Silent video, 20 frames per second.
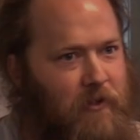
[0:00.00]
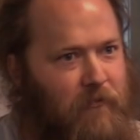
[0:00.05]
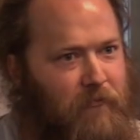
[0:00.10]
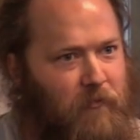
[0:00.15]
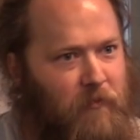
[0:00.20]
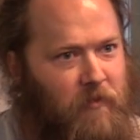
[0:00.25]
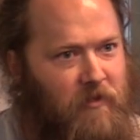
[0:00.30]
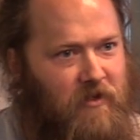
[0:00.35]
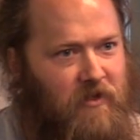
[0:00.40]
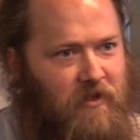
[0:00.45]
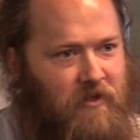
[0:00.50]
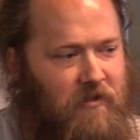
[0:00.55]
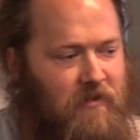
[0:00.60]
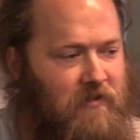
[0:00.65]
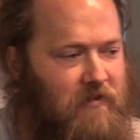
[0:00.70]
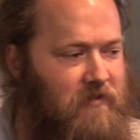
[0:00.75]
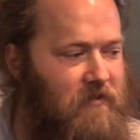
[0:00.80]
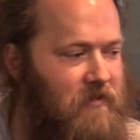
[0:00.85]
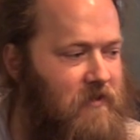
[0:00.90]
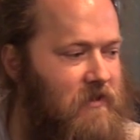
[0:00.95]
everybody,
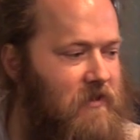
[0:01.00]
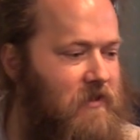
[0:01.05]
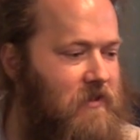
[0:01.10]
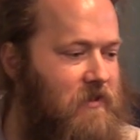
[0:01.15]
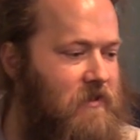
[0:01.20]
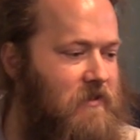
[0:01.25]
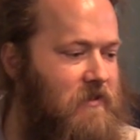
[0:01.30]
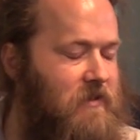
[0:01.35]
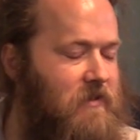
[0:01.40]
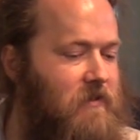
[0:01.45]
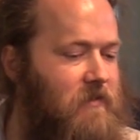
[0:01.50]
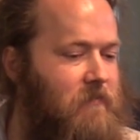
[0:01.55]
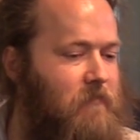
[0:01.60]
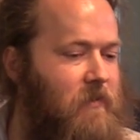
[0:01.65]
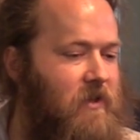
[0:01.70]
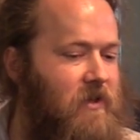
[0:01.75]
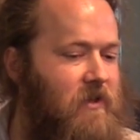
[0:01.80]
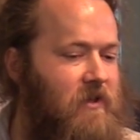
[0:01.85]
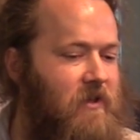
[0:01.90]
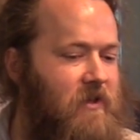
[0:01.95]
uh,
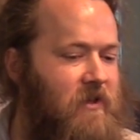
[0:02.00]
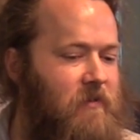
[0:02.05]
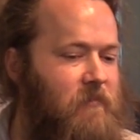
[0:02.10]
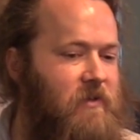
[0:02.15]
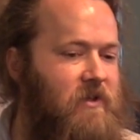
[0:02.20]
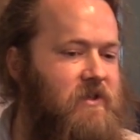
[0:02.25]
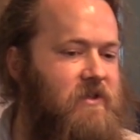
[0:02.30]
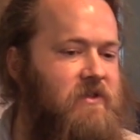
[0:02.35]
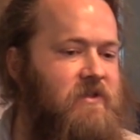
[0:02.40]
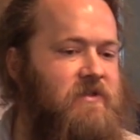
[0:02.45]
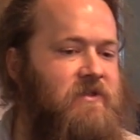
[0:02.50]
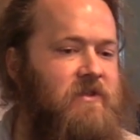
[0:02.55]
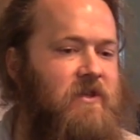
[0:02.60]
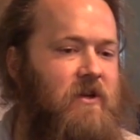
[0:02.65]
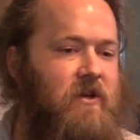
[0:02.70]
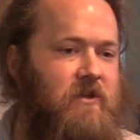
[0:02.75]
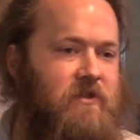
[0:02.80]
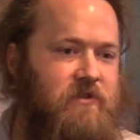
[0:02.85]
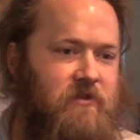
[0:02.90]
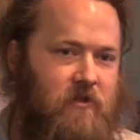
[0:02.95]
my name is
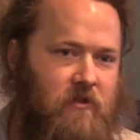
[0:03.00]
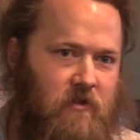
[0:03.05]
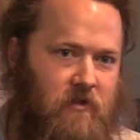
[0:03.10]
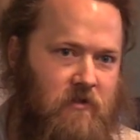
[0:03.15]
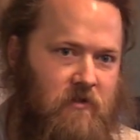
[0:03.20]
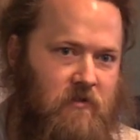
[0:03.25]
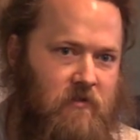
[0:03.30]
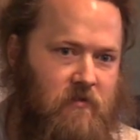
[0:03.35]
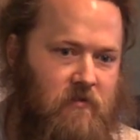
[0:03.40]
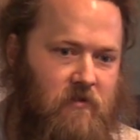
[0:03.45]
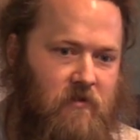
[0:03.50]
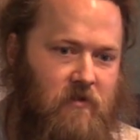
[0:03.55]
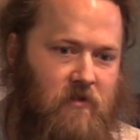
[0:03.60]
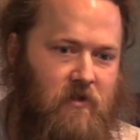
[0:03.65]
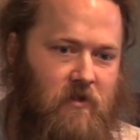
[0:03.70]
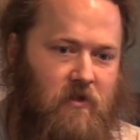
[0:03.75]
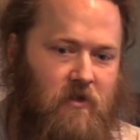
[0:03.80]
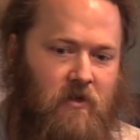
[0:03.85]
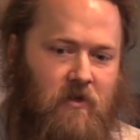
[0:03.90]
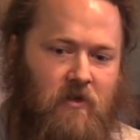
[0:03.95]
Oscar.
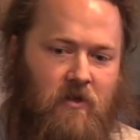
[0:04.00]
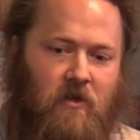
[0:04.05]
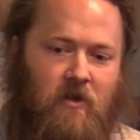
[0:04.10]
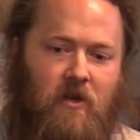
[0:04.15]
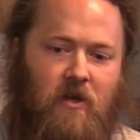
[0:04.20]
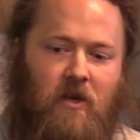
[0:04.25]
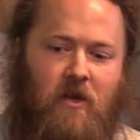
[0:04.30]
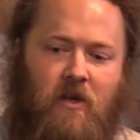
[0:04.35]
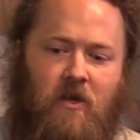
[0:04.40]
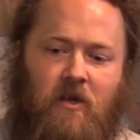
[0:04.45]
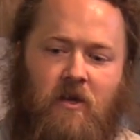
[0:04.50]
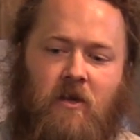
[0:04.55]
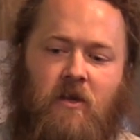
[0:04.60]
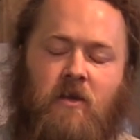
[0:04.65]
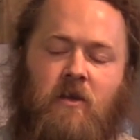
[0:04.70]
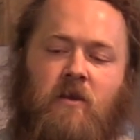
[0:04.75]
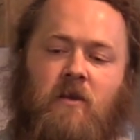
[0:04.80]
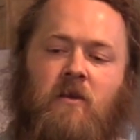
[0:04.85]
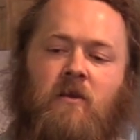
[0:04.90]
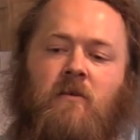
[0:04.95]
Uh,
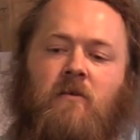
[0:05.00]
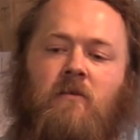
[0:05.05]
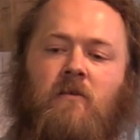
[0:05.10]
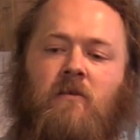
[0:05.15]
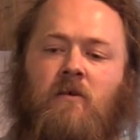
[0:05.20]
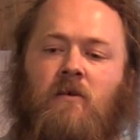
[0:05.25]
I